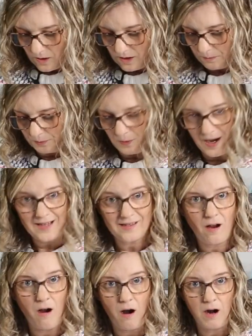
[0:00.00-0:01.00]
wanna press
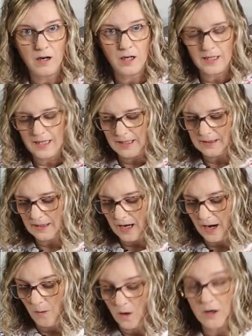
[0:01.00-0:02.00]
hard on this.
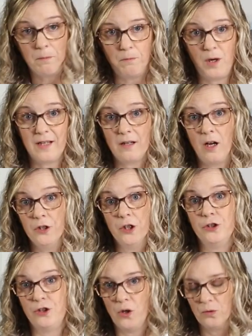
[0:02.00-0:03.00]
I wanna press on
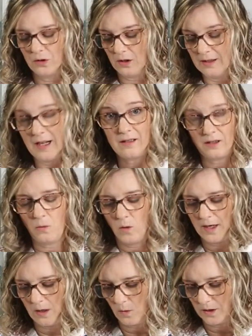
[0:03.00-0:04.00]
the don't. That's the
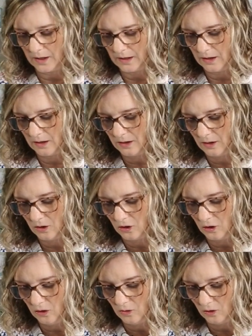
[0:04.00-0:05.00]
one I want
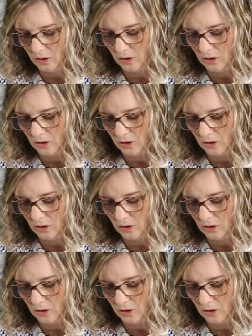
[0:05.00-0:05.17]
to